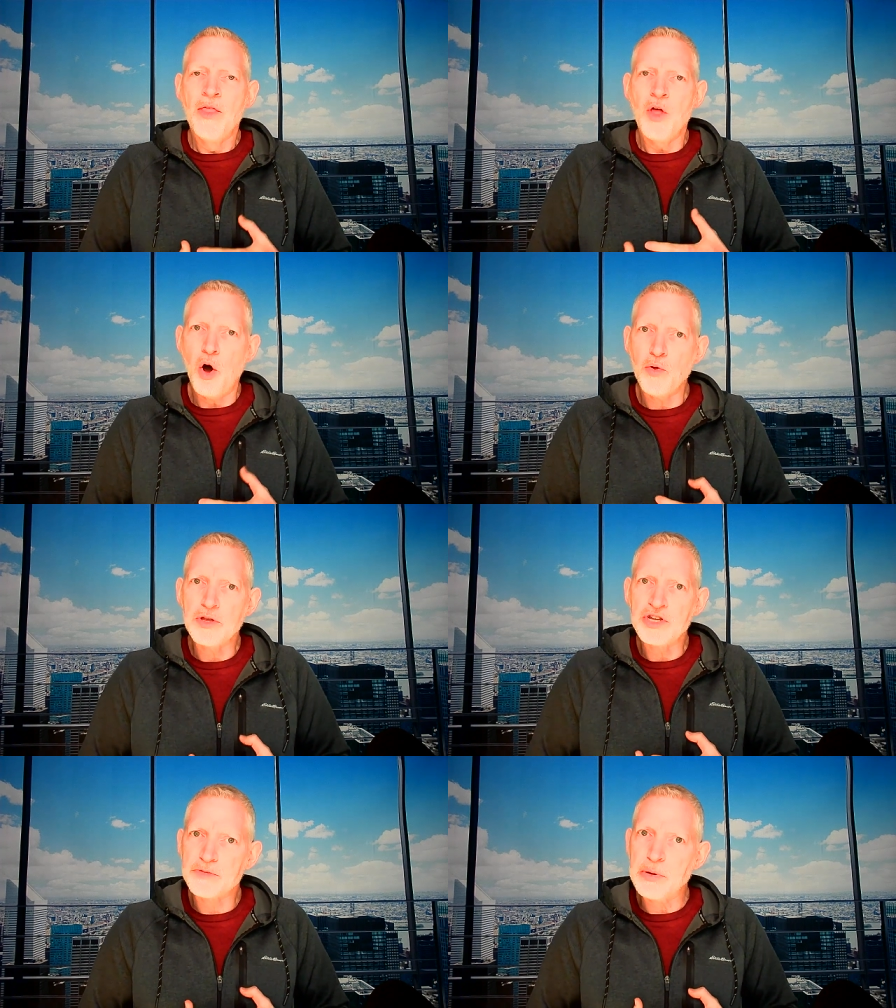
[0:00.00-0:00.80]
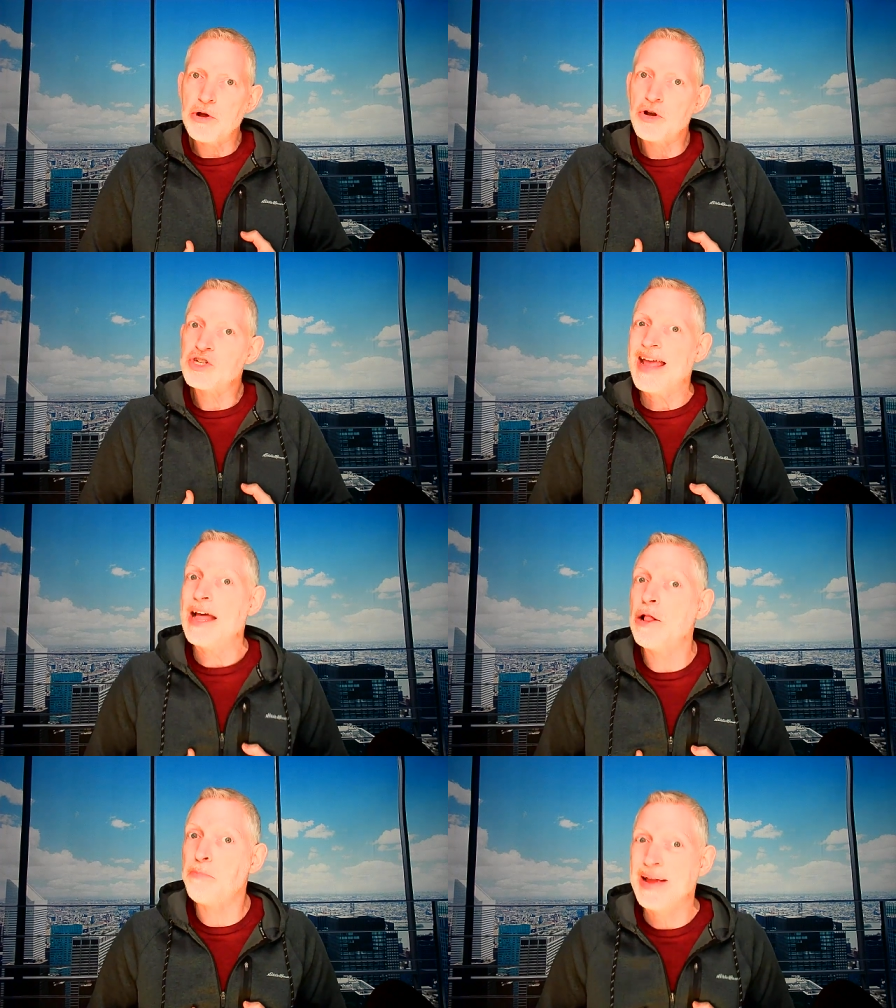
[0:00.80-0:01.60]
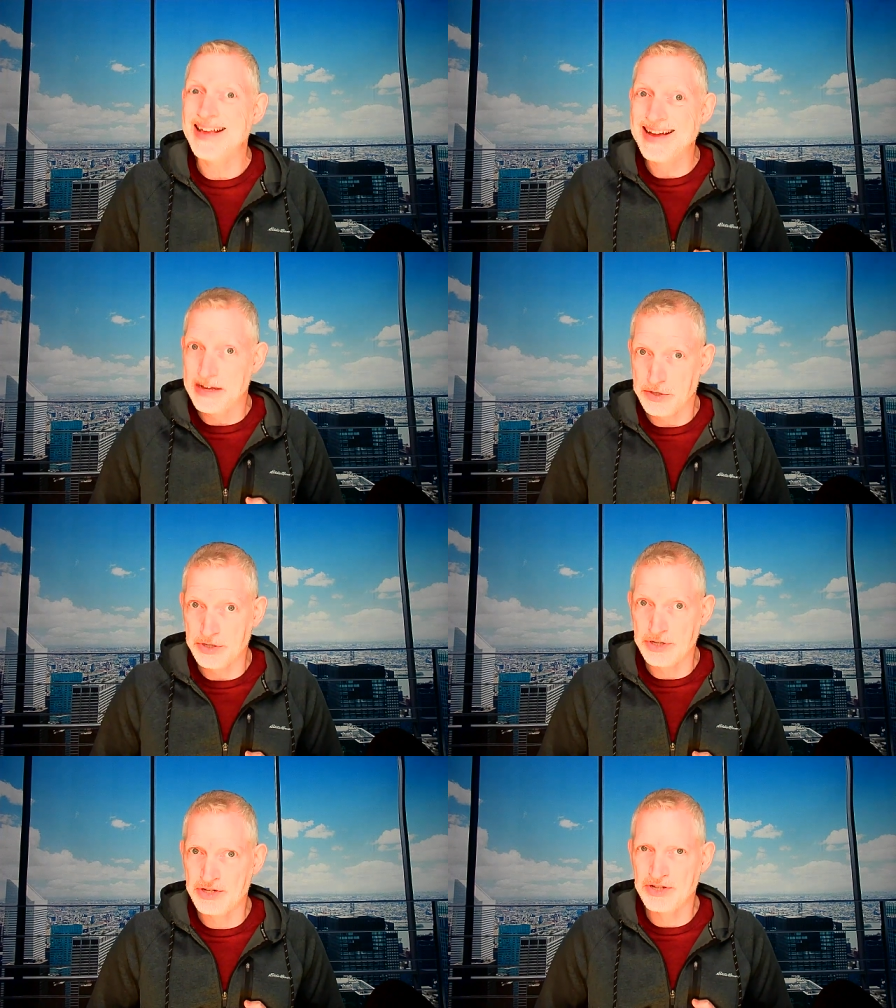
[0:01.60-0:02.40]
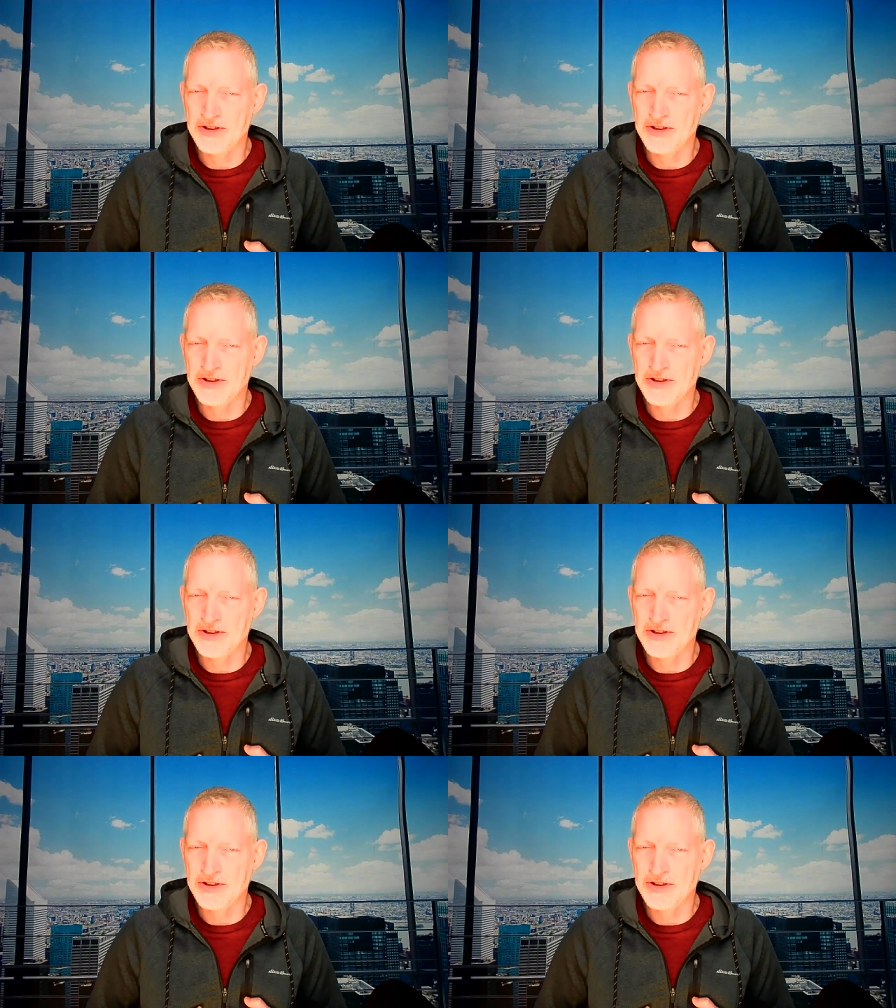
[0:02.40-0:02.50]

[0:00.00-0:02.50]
The Holy Spirit is helping us